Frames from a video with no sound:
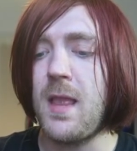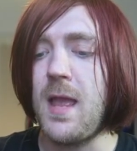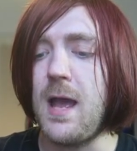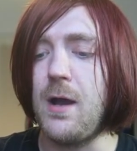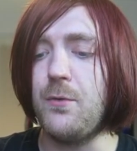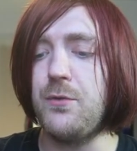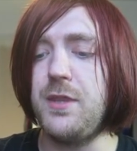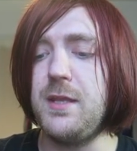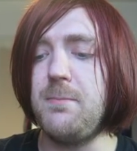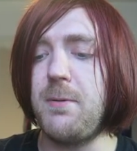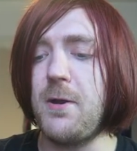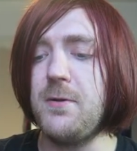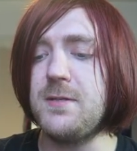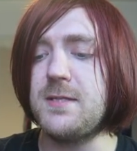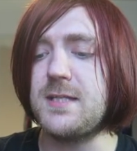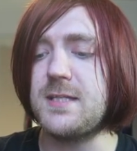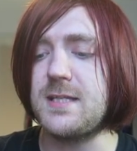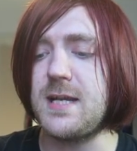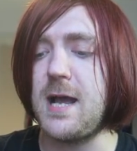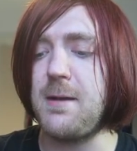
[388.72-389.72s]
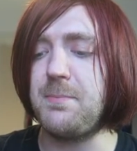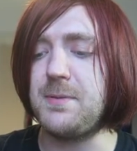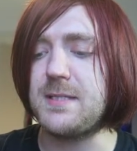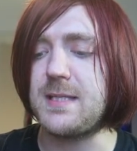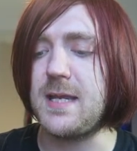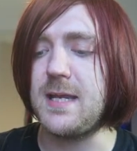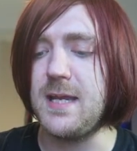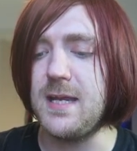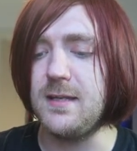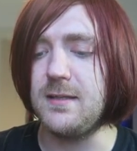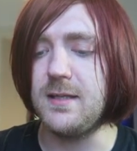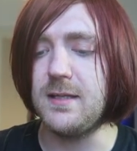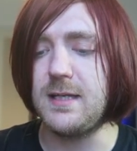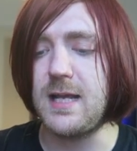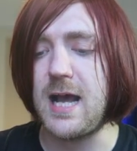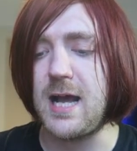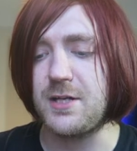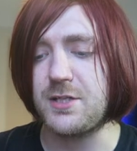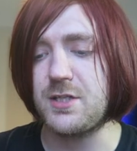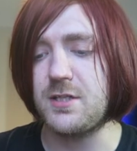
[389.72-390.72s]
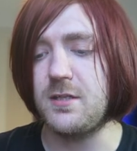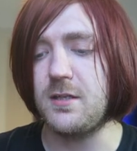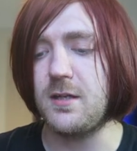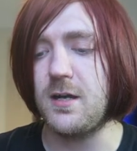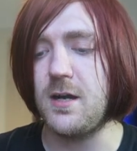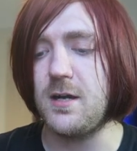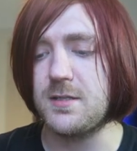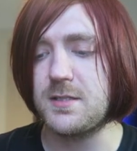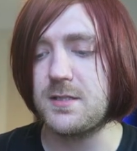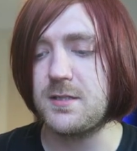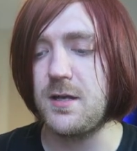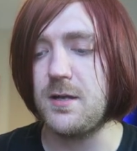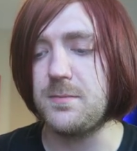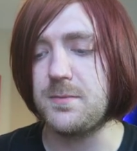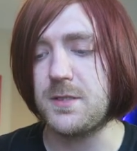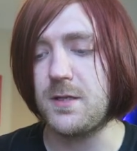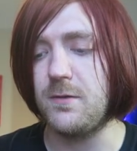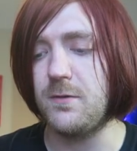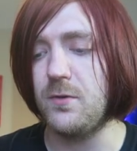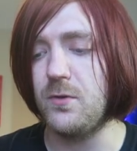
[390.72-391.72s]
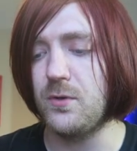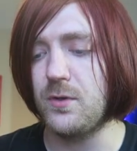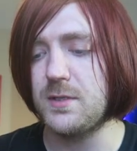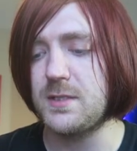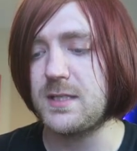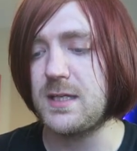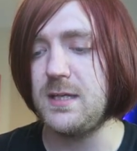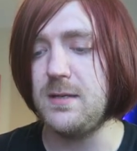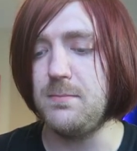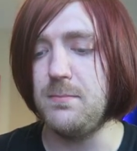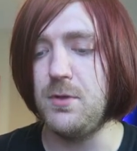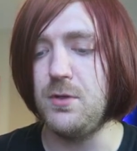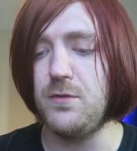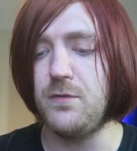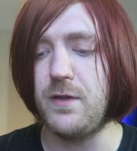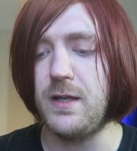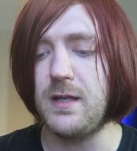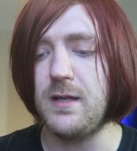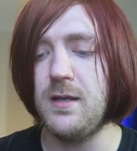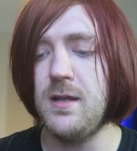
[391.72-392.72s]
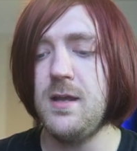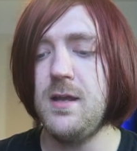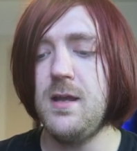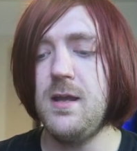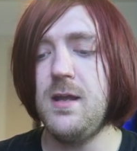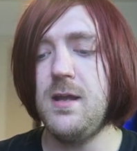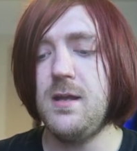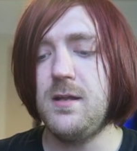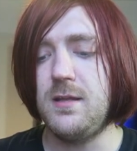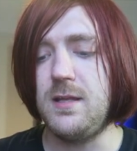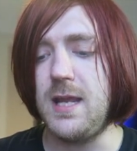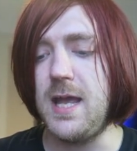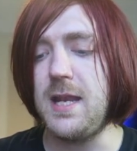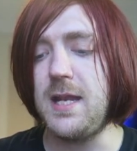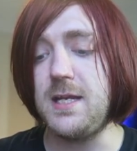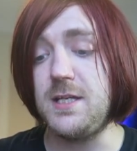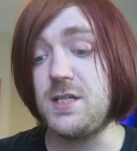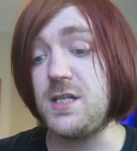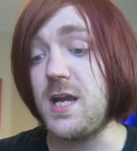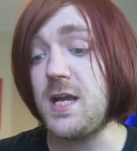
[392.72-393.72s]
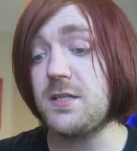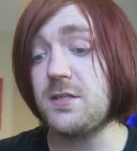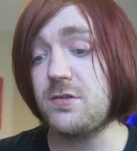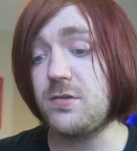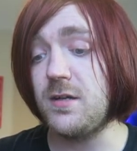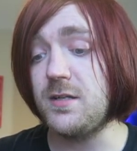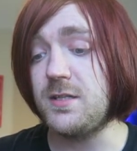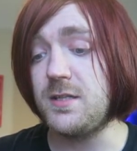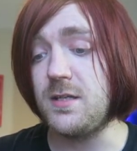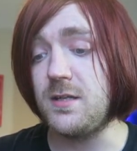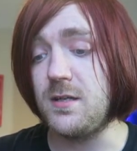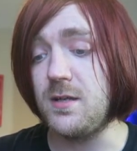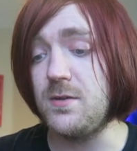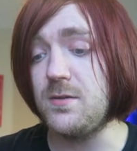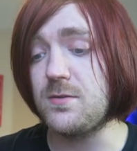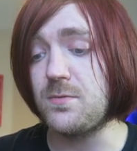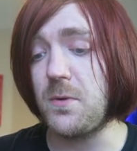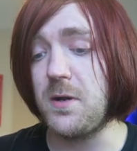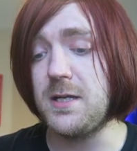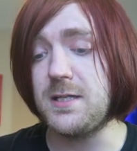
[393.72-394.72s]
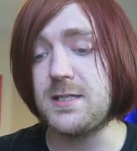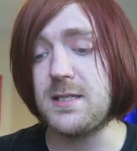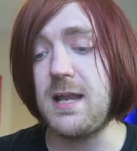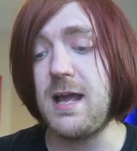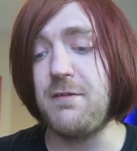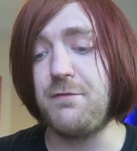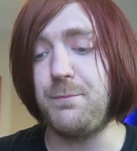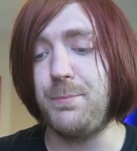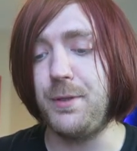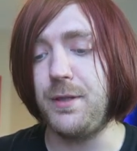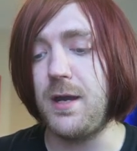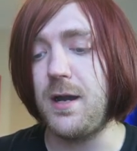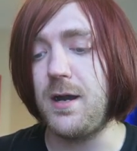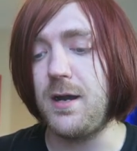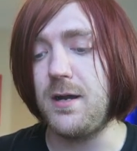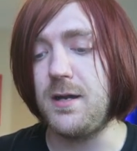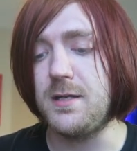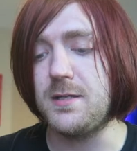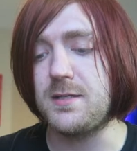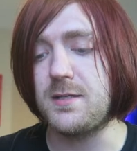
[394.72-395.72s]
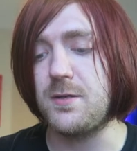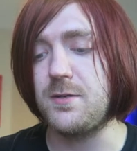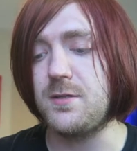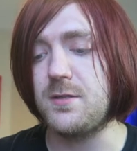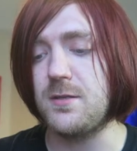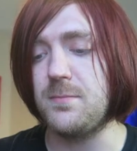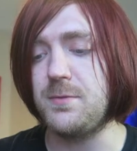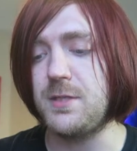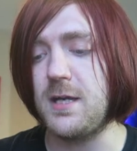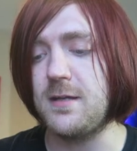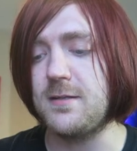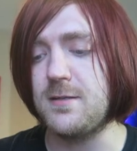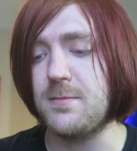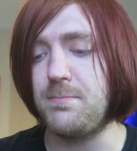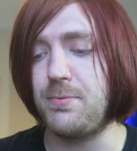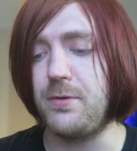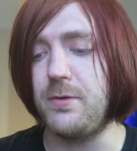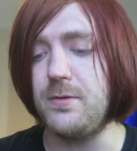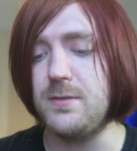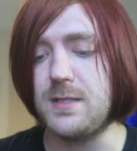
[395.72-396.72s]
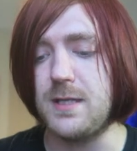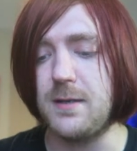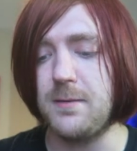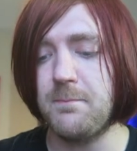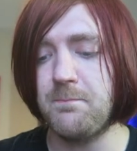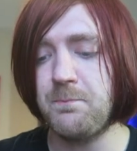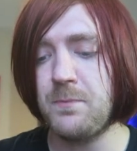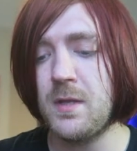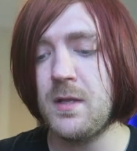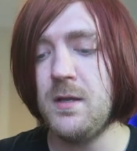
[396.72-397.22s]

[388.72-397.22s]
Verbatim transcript: Healthy bones snap as they hit the dash, the car stops, our organs keep moving. The NHS tries to use what is left, but the heart is so subject to bruising.